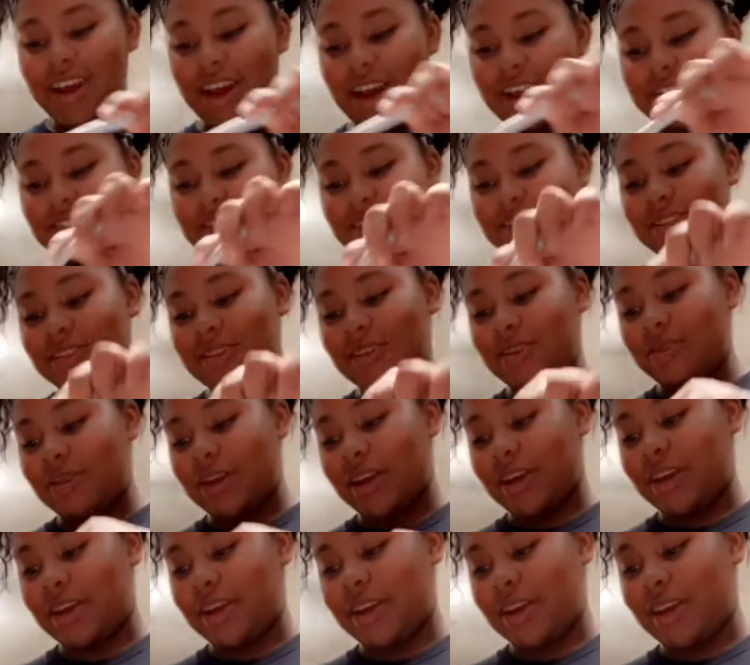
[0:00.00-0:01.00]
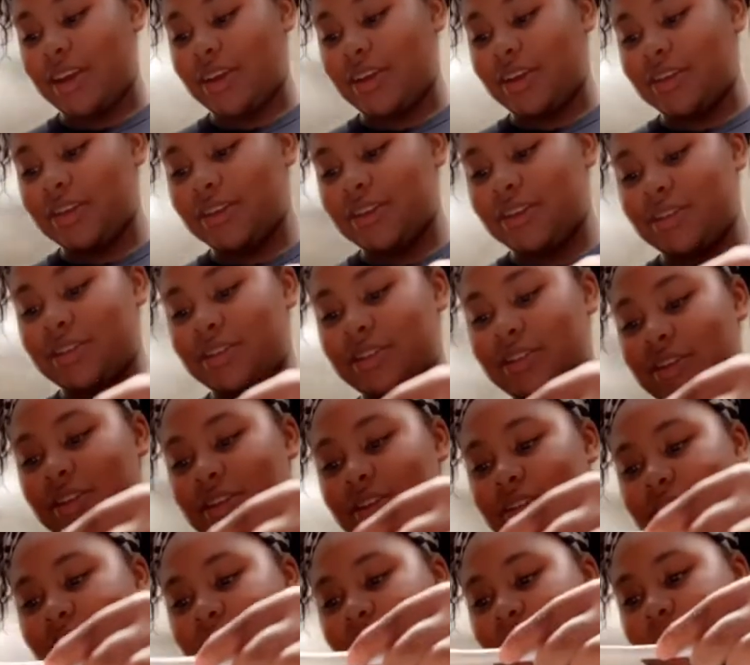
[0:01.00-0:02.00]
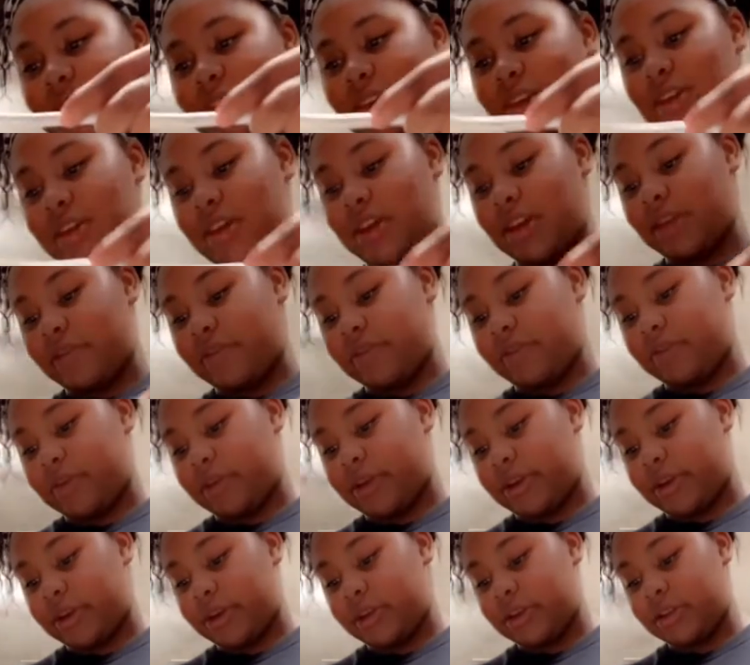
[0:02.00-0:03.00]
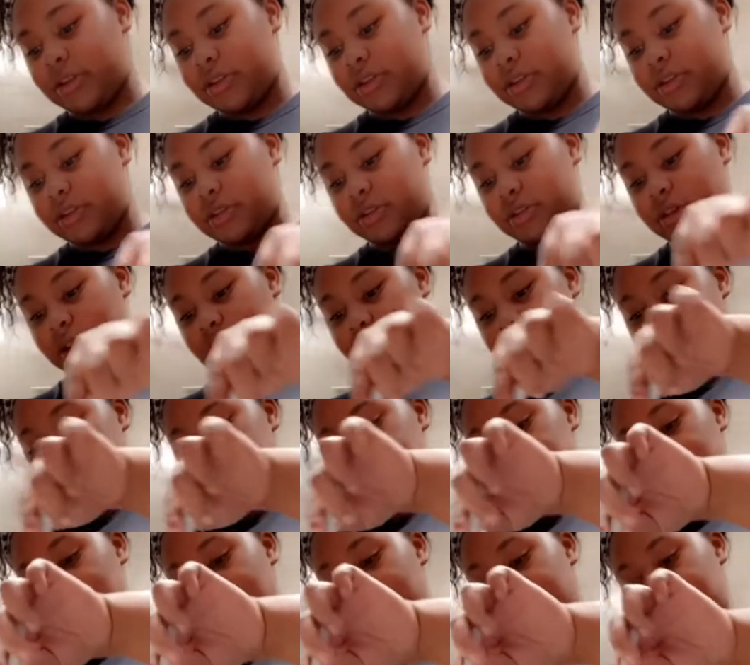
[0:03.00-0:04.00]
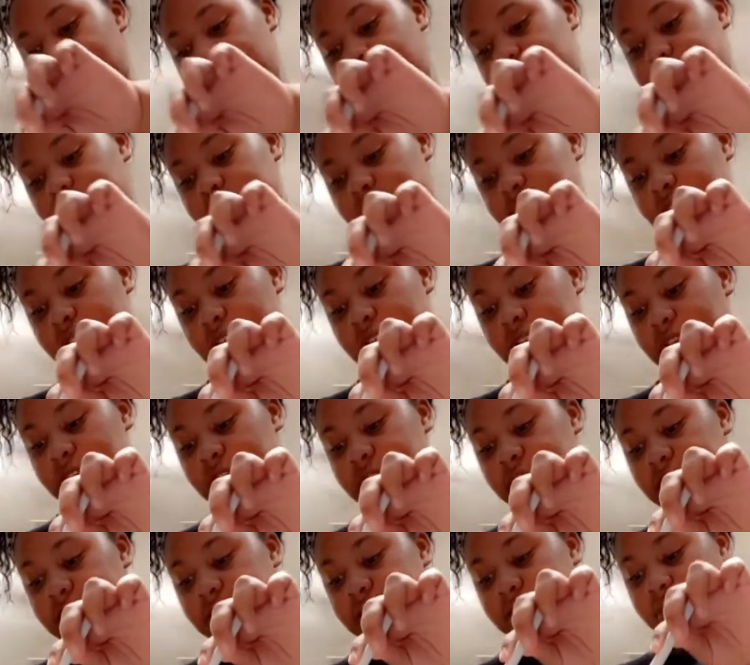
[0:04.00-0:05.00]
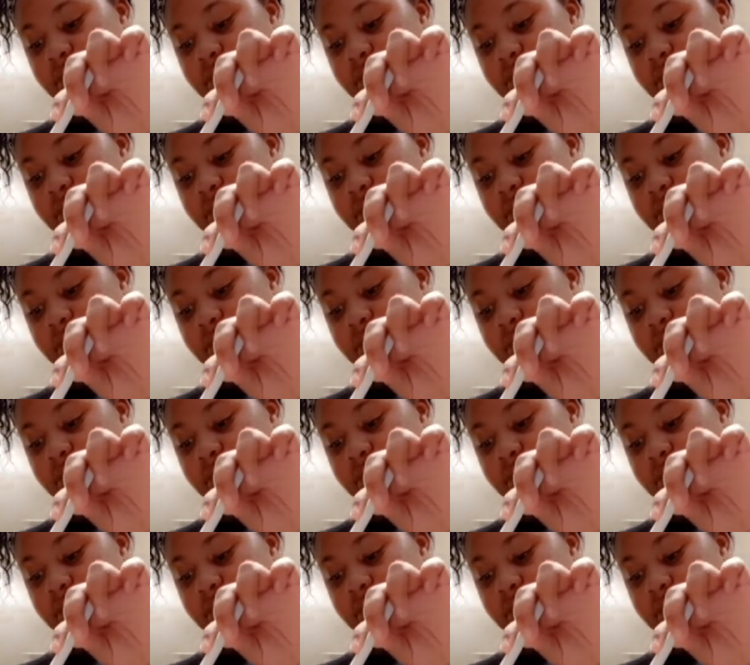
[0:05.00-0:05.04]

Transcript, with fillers: I just know I can't because then it's going to get everywhere. I already got it on the thing.